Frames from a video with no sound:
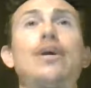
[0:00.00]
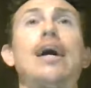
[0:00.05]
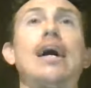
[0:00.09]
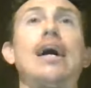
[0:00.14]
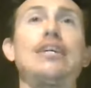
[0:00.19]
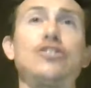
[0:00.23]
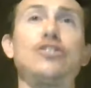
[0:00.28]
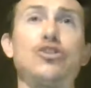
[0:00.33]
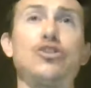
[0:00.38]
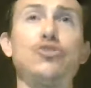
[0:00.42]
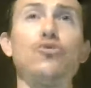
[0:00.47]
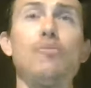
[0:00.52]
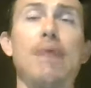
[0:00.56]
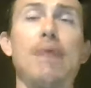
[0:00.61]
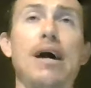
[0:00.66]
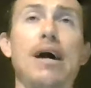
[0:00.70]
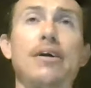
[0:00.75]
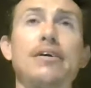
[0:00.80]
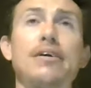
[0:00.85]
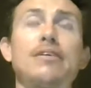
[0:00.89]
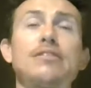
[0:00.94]
to ask you
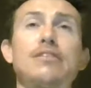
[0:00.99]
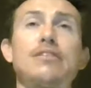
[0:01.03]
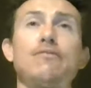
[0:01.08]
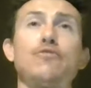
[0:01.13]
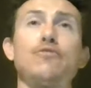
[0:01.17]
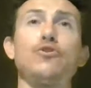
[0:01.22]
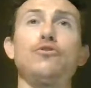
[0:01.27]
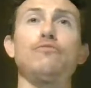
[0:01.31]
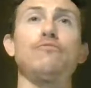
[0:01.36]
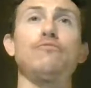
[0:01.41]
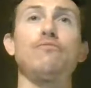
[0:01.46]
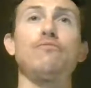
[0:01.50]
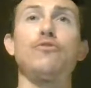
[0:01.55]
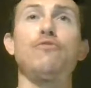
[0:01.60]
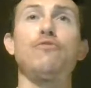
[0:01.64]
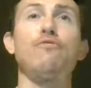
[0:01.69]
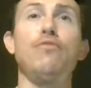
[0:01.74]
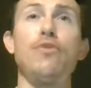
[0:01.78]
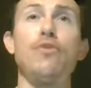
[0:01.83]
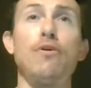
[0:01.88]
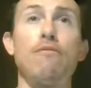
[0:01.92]
about it as if you're
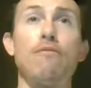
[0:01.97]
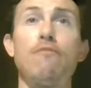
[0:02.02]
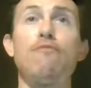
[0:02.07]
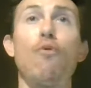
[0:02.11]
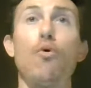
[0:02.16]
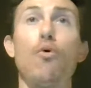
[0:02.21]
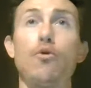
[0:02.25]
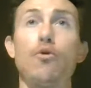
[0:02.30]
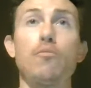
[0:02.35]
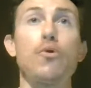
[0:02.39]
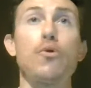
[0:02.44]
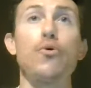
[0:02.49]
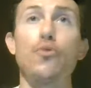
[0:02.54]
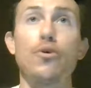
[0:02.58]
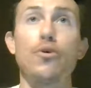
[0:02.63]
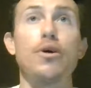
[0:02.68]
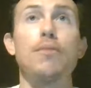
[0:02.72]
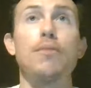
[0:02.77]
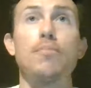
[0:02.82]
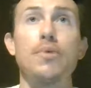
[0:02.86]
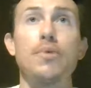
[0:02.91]
the Ford Motor
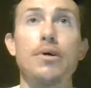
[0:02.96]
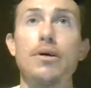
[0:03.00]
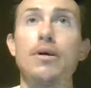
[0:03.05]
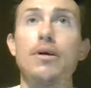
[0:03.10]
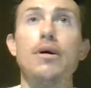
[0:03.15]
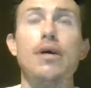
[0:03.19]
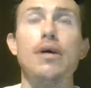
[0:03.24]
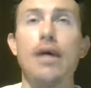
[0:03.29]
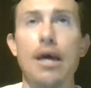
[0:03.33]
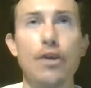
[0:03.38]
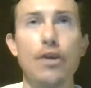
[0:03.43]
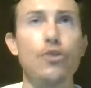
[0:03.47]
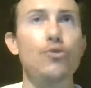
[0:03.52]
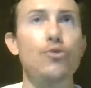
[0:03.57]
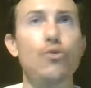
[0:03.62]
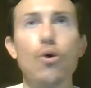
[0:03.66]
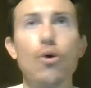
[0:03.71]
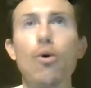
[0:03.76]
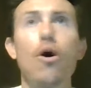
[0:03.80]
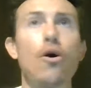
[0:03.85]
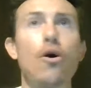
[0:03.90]
Company and you
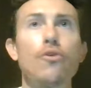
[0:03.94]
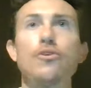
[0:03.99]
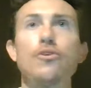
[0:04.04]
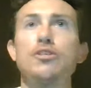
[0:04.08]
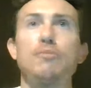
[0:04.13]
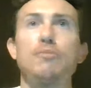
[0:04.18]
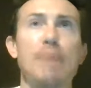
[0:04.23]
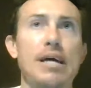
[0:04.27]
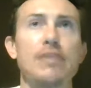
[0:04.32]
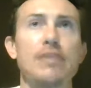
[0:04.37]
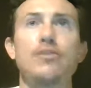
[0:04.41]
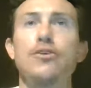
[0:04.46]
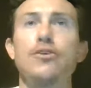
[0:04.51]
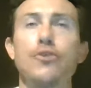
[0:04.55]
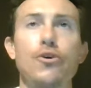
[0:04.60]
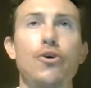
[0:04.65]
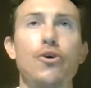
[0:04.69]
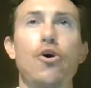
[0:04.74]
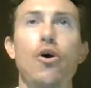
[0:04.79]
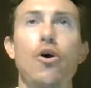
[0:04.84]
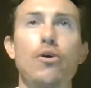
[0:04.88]
know all the specs on
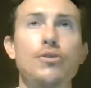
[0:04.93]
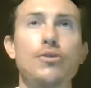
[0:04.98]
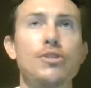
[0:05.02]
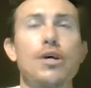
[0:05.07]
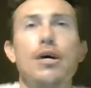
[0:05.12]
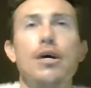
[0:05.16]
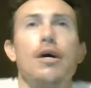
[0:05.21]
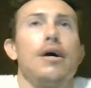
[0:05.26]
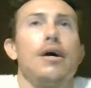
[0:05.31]
your cars.